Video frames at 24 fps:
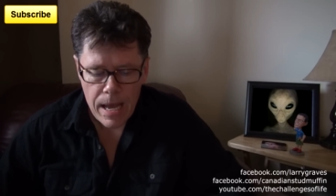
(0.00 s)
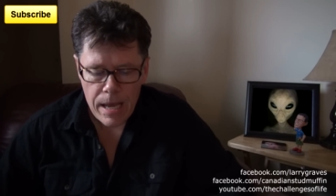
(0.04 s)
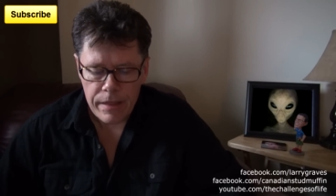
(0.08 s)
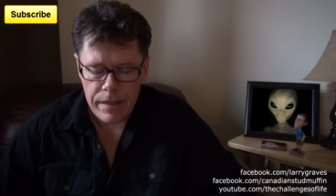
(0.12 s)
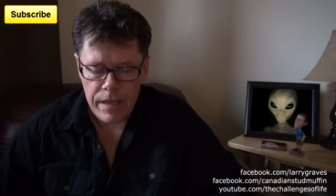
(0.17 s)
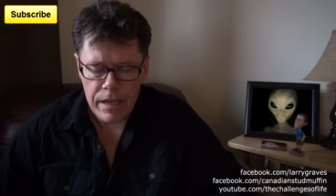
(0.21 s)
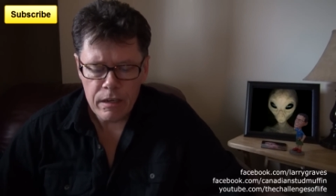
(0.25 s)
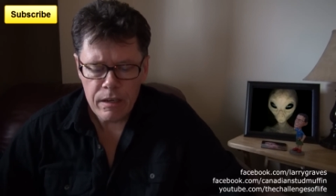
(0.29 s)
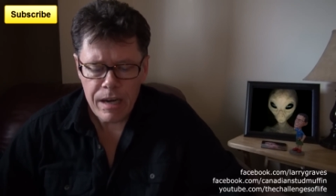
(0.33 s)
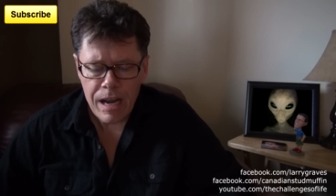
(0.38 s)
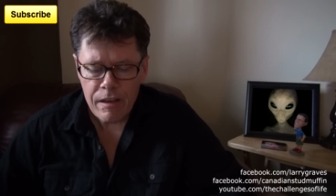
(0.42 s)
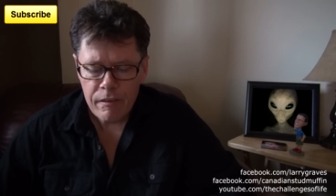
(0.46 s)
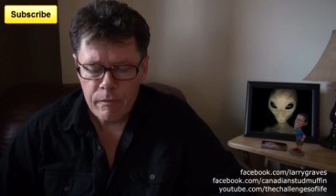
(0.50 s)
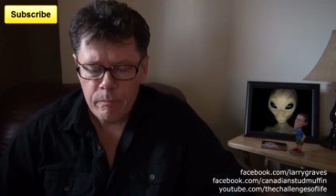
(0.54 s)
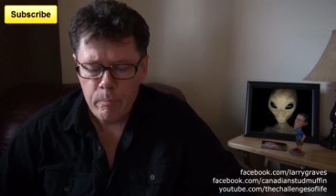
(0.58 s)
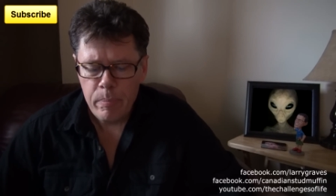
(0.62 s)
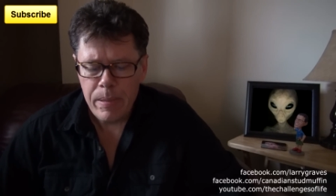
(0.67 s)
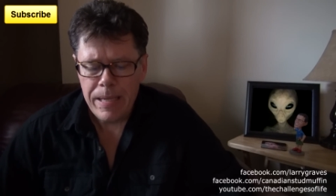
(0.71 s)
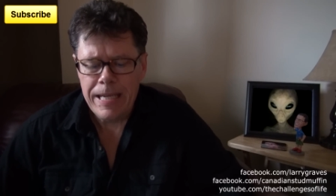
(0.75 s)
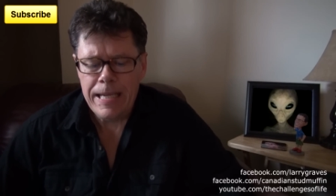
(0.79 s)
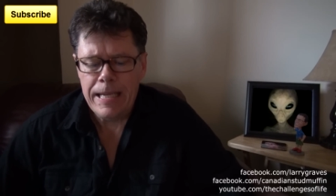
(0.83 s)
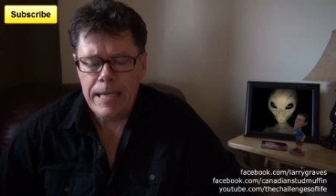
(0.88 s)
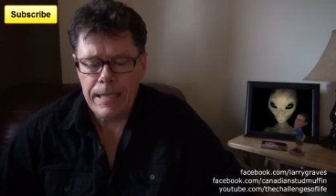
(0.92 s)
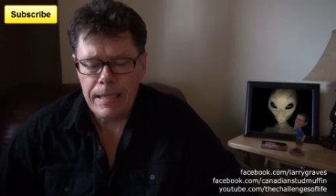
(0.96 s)
There have
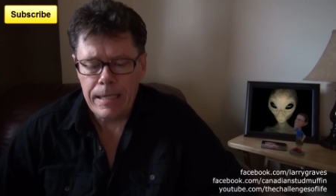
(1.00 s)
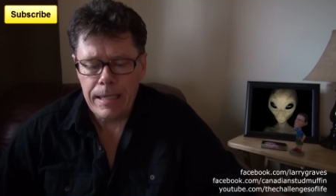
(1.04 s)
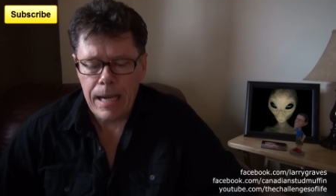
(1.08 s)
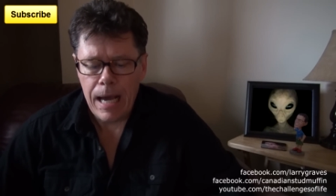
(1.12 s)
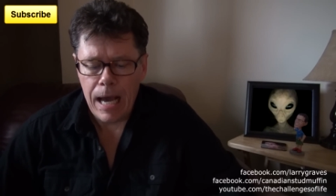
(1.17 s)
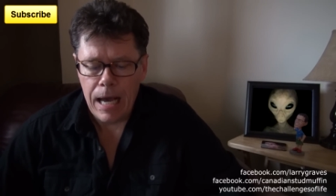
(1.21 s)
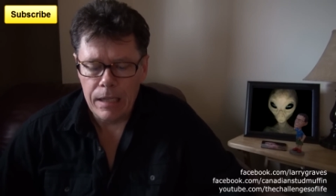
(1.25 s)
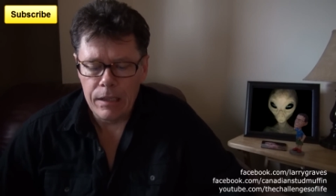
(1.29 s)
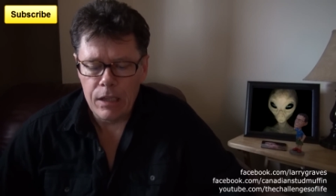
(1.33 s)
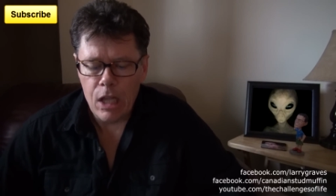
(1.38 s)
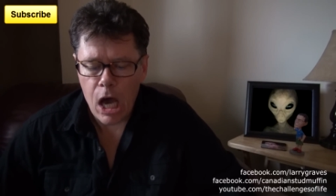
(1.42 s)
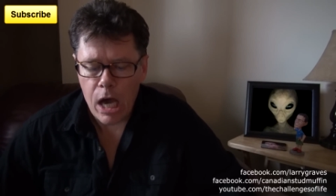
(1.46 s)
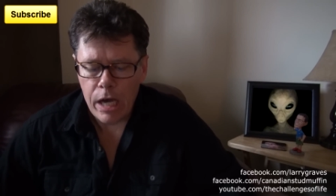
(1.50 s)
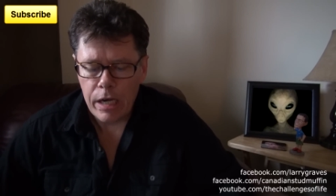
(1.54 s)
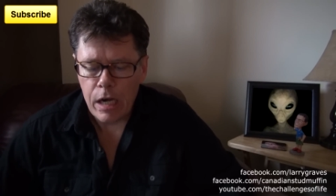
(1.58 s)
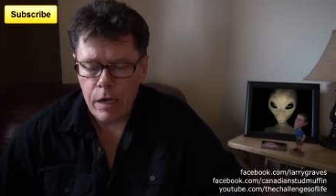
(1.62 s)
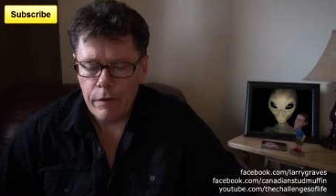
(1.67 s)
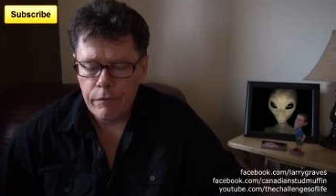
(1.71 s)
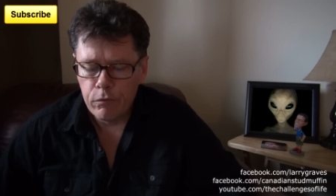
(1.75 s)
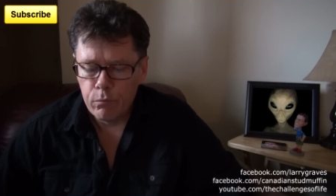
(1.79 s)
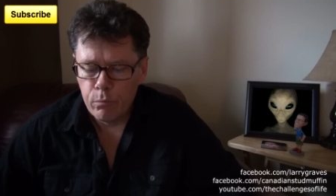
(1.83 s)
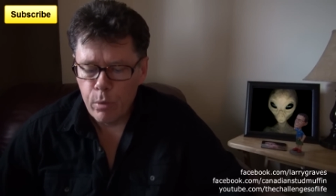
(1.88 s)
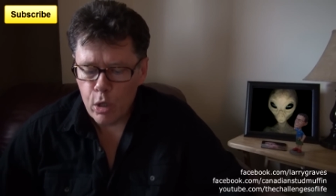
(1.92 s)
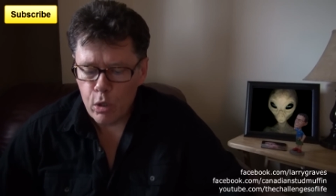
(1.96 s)
been a lot
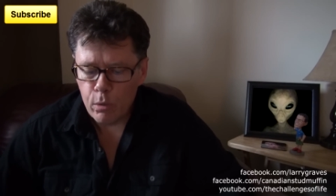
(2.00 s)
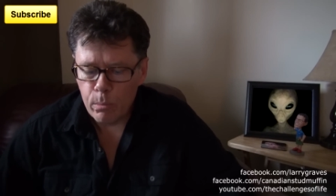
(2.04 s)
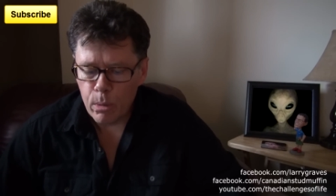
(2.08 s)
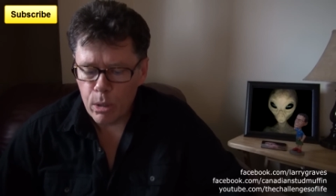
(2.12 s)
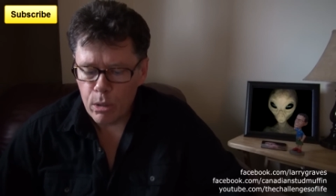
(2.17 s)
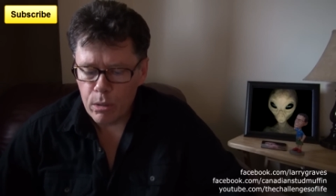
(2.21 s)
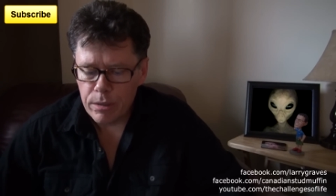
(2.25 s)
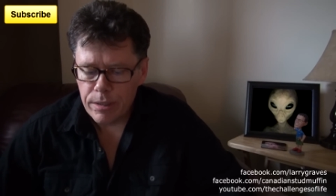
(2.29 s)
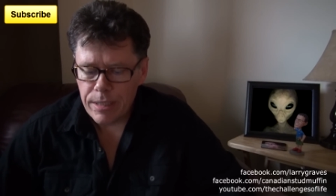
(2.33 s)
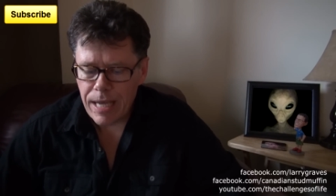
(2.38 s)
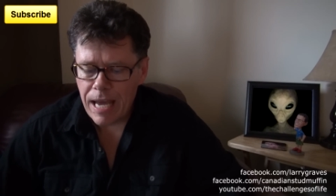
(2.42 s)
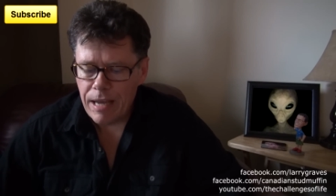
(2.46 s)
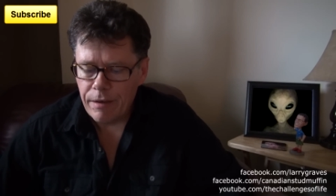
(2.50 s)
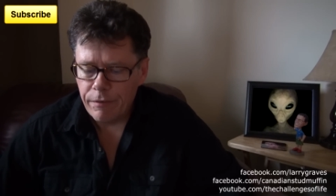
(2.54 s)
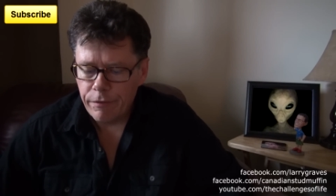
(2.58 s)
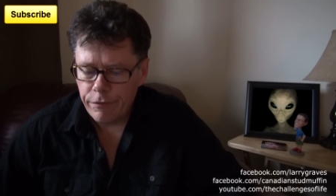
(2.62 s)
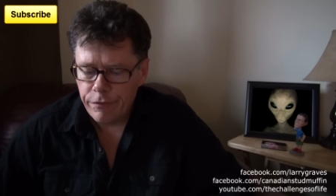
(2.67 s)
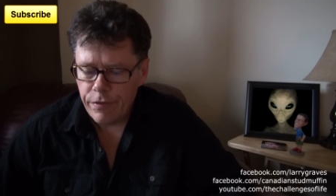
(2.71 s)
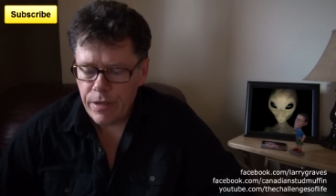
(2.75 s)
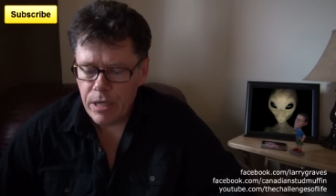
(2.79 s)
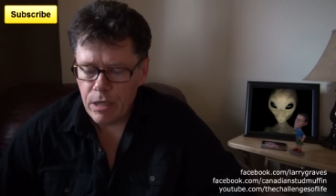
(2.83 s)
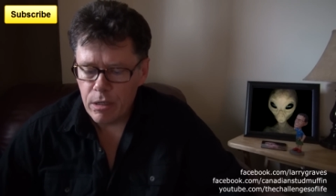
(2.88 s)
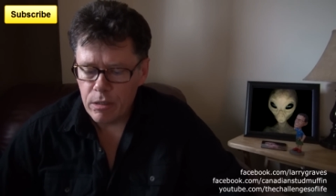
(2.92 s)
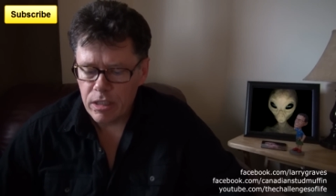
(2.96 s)
of rumors and
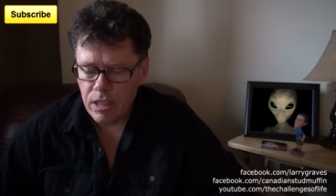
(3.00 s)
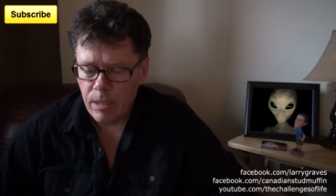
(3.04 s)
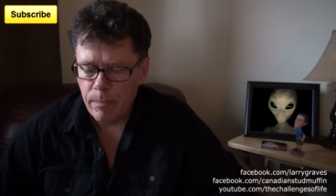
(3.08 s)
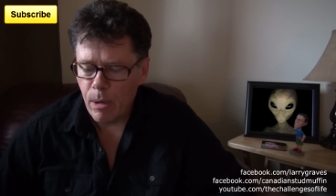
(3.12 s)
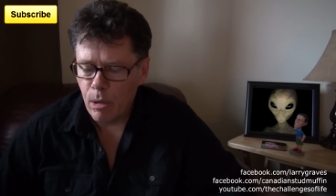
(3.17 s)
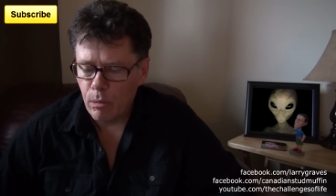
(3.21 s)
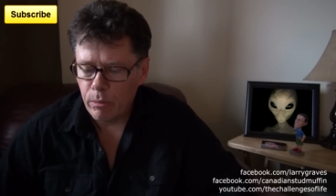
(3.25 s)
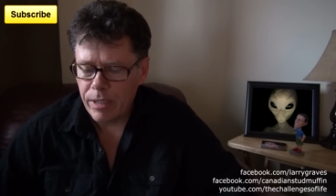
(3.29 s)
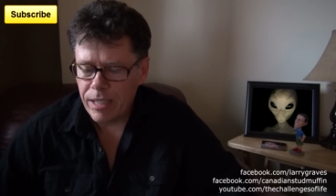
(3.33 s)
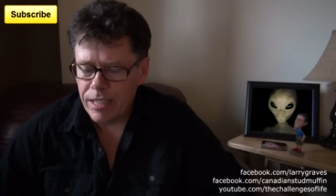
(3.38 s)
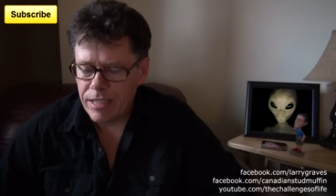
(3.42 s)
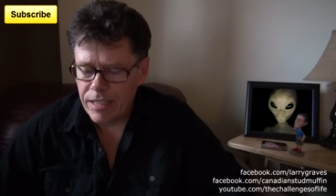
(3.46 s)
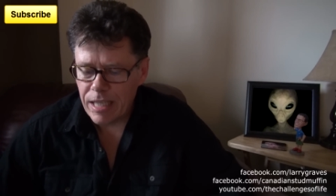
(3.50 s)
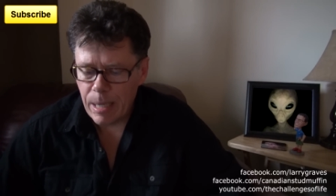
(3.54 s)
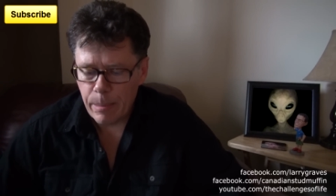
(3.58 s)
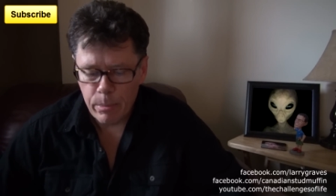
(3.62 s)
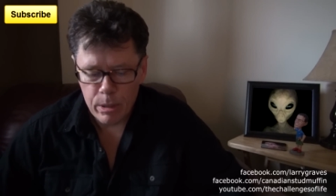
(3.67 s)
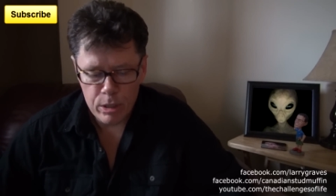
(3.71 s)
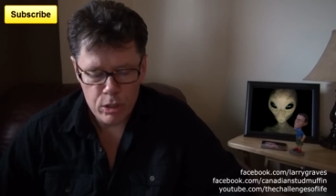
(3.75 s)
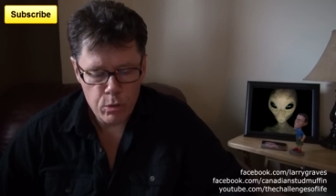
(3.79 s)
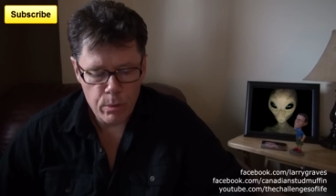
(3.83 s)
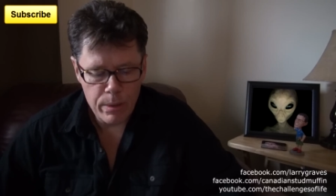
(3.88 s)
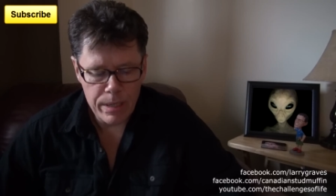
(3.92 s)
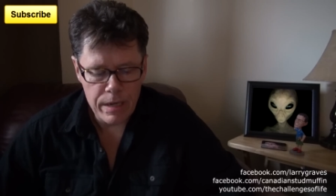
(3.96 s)
fears about
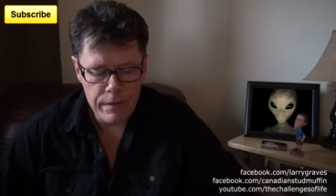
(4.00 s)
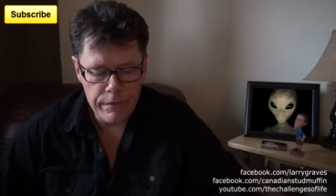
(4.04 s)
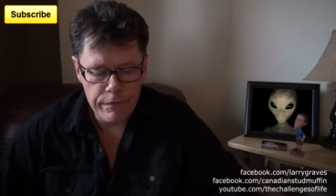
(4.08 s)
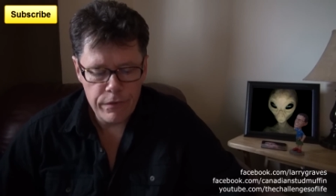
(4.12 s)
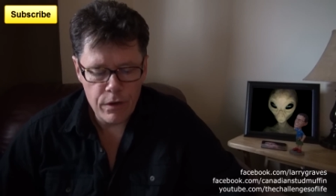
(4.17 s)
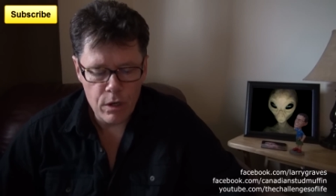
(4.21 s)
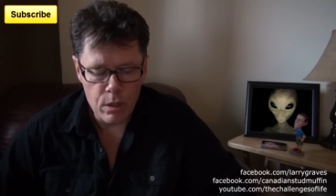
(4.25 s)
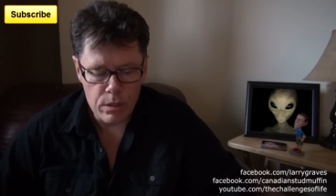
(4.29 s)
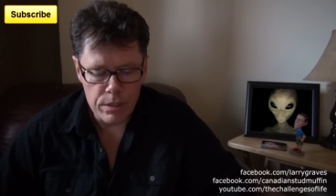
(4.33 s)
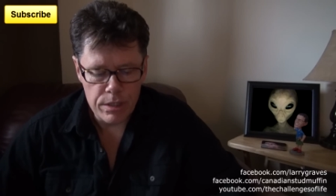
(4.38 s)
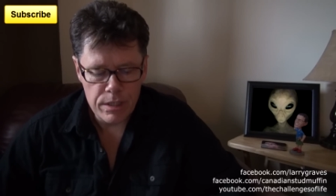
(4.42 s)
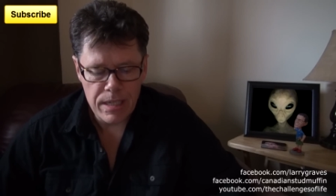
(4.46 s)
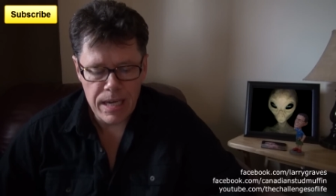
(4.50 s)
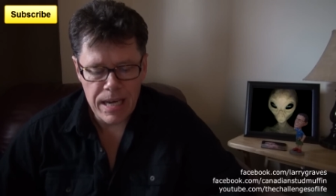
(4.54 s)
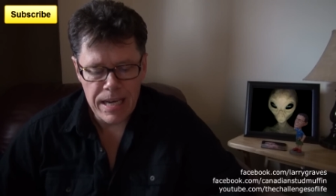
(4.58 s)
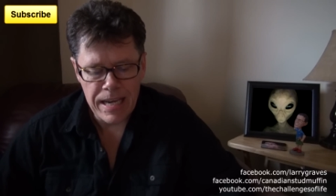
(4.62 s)
December twenty-first,